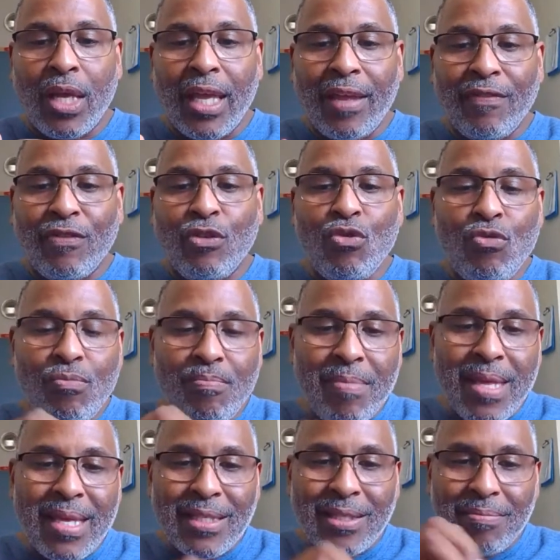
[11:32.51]
If you
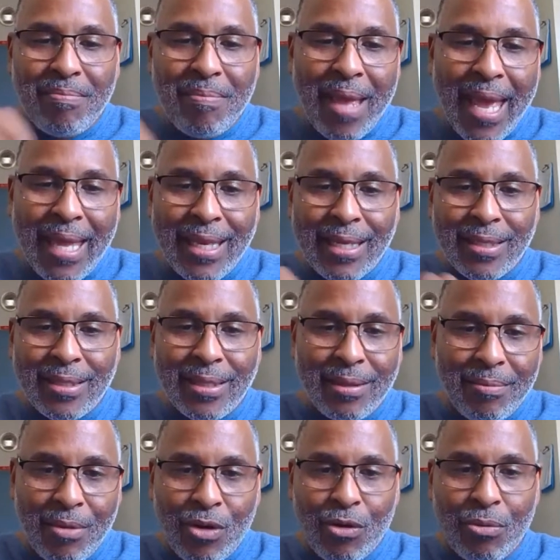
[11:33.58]
mismanage the
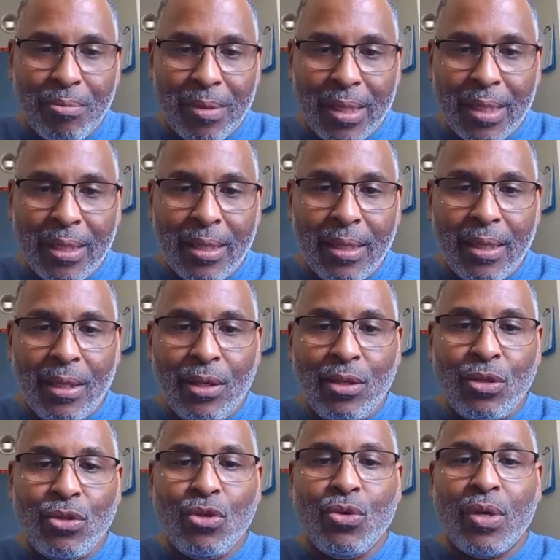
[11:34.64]
moment,
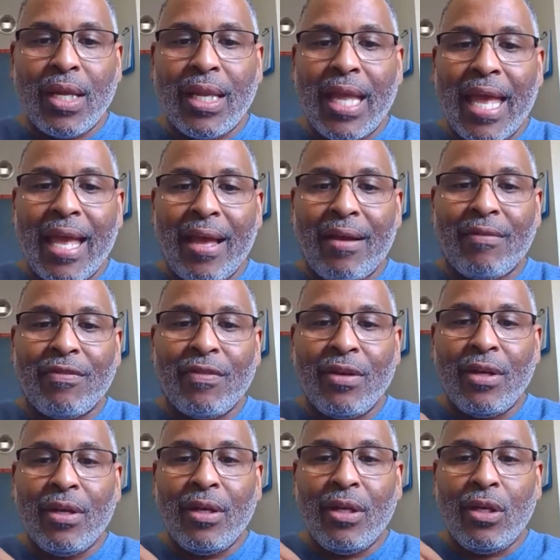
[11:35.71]
you can have
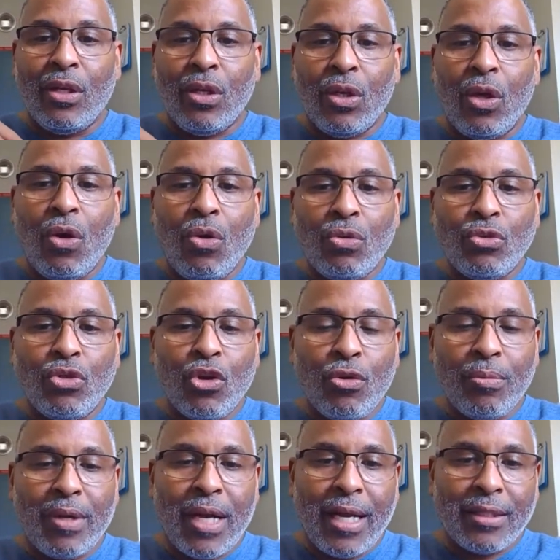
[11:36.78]
long-term
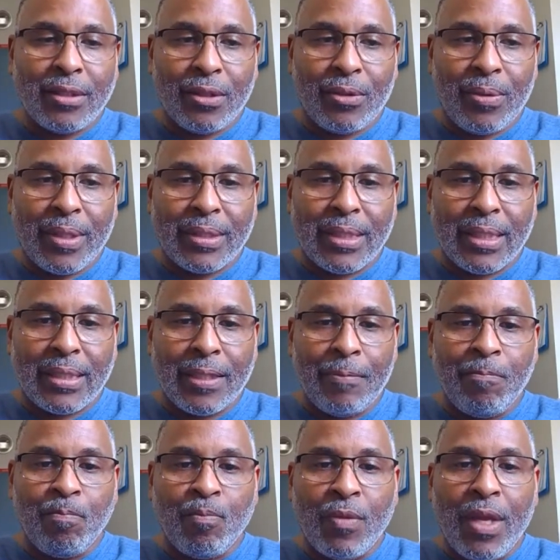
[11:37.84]
consequences
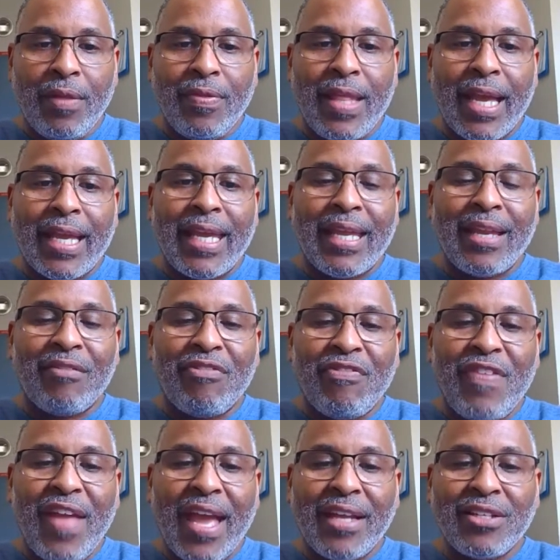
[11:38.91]
that can
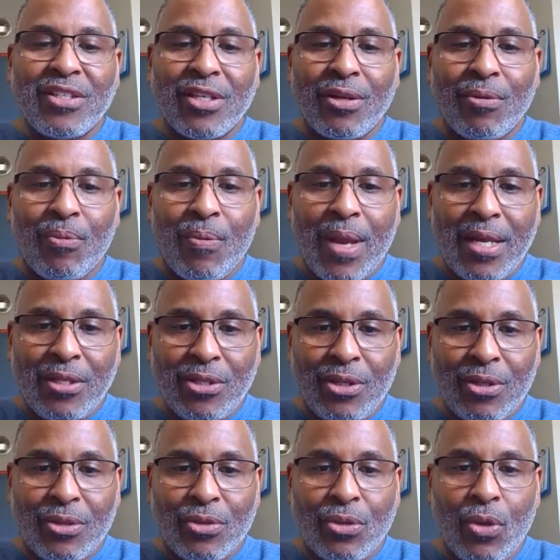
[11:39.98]
affect
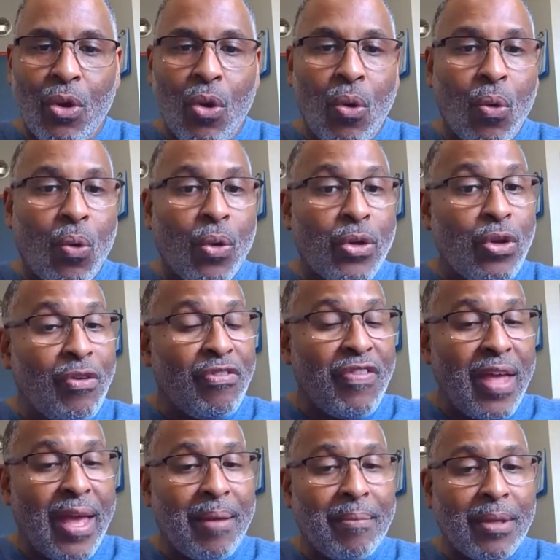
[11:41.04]
generations or your
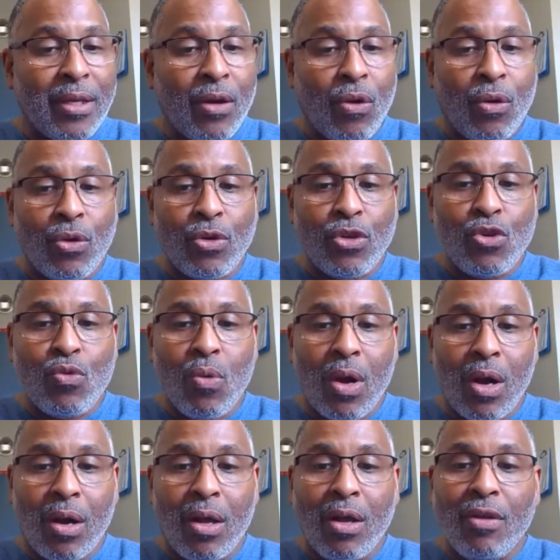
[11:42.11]
family or who you
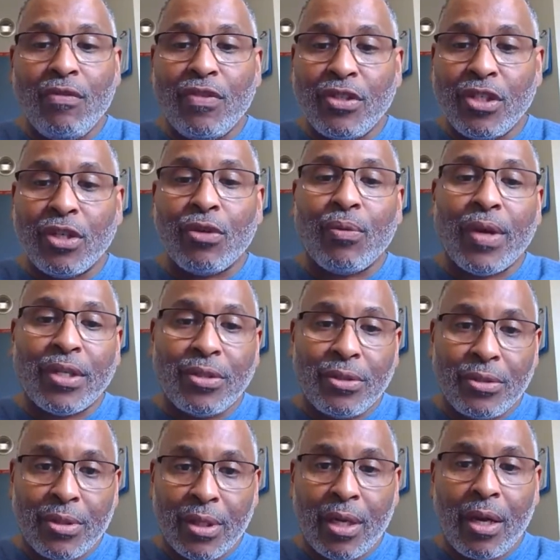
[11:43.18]
are for
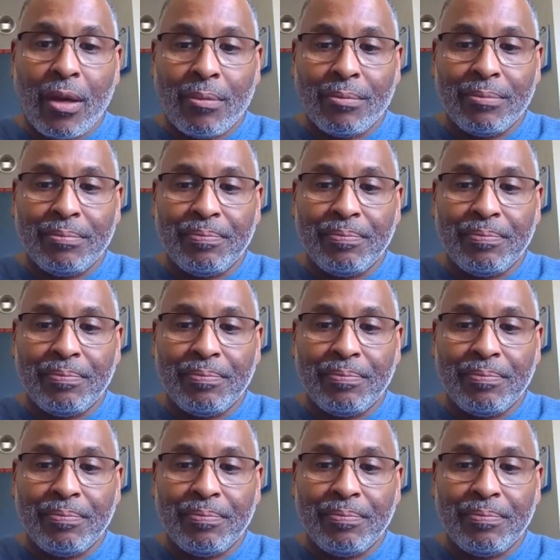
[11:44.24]
generations to come.